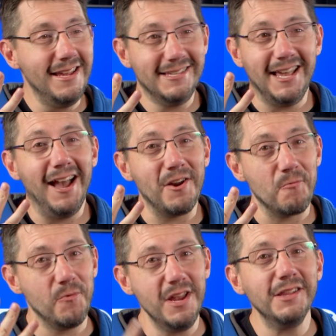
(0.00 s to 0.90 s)
he's got a
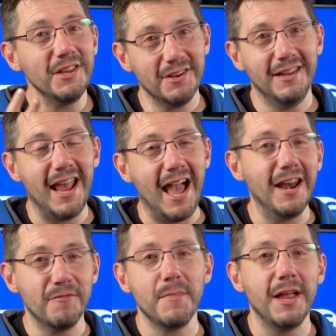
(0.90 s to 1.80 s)
really good
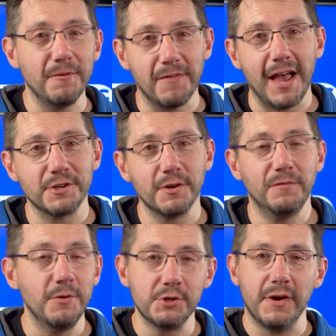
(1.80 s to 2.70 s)
additive manufacturing
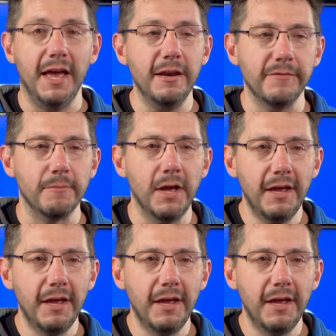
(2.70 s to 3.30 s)
future ahead of him.